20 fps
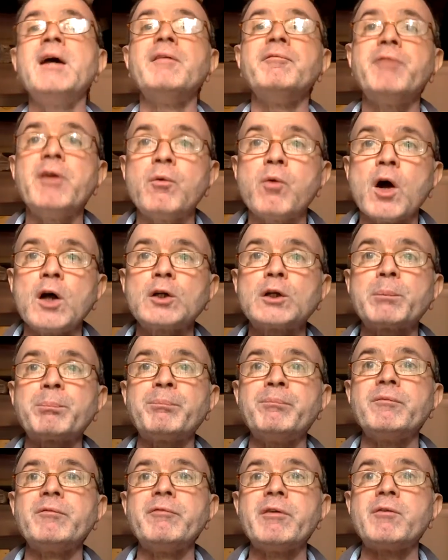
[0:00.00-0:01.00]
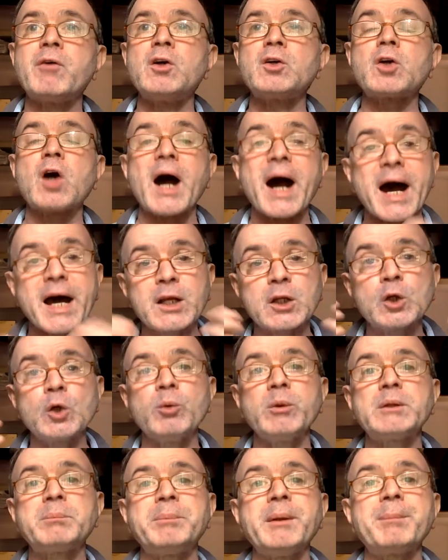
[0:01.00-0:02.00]
We want to argue
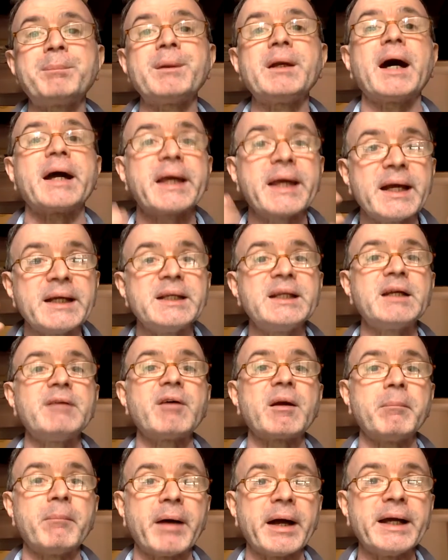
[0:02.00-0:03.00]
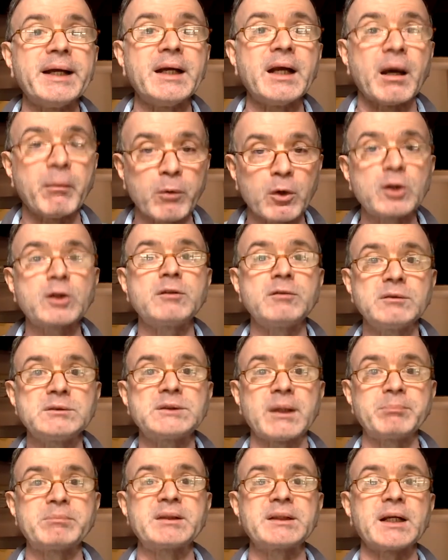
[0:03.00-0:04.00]
with people again in our mind about
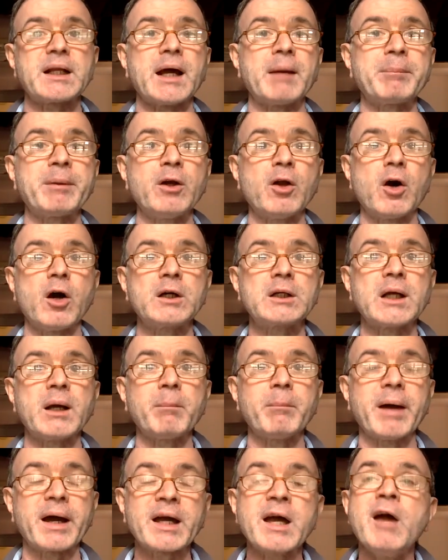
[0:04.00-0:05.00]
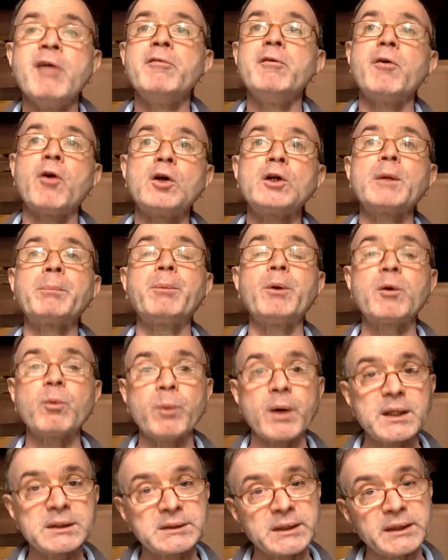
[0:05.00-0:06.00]
something that happened long time back. We want to put
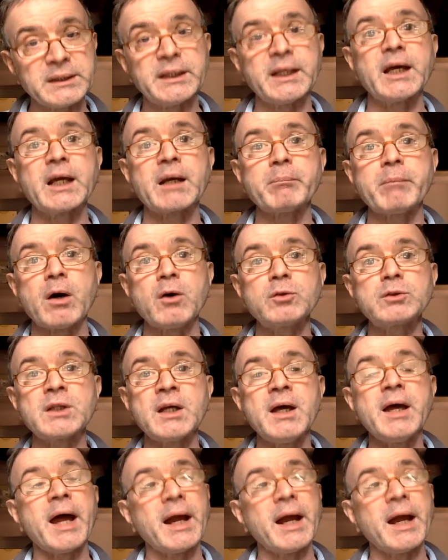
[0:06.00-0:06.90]
words in their mouth.